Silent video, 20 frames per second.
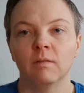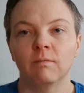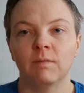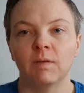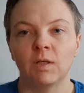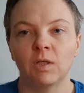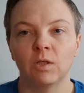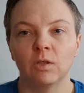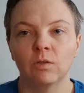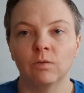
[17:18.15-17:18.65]

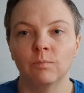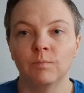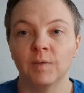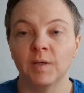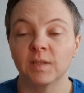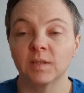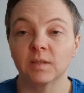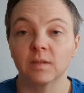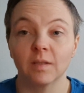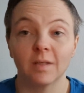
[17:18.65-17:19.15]
video,
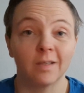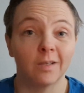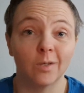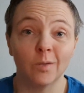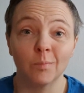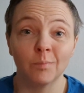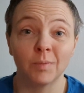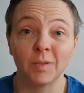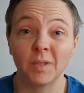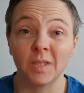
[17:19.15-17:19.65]
but I
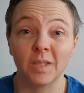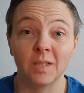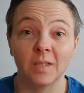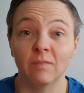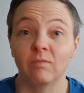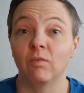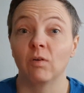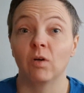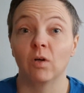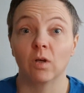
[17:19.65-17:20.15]

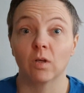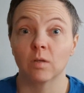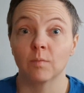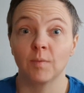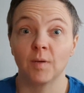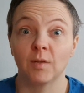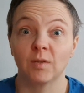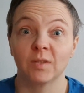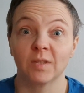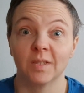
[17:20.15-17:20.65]
completely forgot
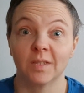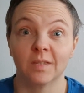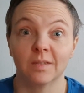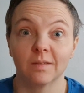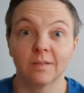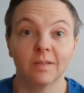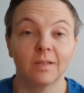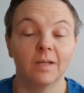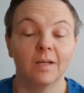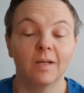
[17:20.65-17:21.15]
about it.